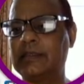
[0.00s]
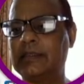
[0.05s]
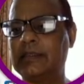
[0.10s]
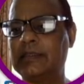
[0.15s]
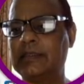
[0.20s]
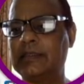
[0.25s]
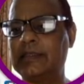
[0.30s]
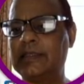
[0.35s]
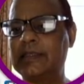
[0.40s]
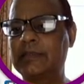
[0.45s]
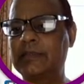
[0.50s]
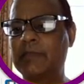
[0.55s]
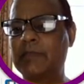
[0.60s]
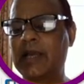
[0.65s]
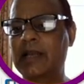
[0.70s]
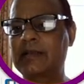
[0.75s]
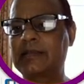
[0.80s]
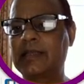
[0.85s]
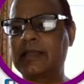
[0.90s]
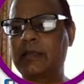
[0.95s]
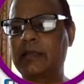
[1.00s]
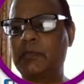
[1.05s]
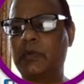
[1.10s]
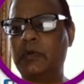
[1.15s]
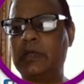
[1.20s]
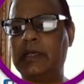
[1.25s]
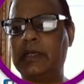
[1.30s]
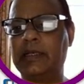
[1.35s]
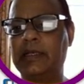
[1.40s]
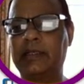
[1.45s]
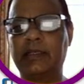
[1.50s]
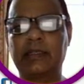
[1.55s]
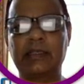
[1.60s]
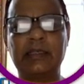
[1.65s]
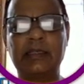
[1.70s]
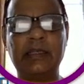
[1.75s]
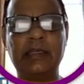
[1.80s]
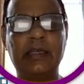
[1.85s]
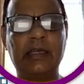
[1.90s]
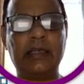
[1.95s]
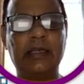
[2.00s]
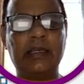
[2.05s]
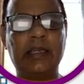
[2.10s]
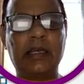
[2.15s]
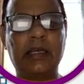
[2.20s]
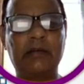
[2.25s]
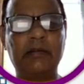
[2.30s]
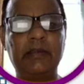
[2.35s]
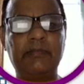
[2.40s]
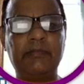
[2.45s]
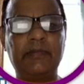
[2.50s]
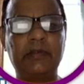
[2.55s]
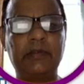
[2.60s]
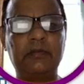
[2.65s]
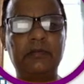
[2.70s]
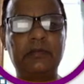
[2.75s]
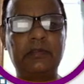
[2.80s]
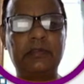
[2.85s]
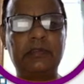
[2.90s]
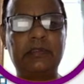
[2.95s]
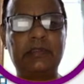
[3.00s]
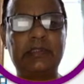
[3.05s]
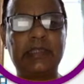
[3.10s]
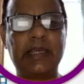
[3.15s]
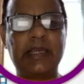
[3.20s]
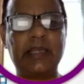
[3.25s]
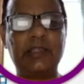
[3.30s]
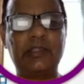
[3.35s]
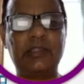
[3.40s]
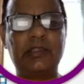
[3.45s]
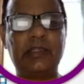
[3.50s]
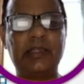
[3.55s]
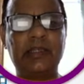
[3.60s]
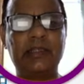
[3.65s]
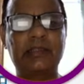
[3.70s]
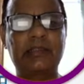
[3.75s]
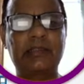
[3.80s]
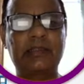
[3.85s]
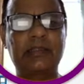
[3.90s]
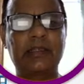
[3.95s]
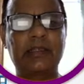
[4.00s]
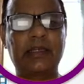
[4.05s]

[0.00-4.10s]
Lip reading: these marks are bold letter. Now if you change this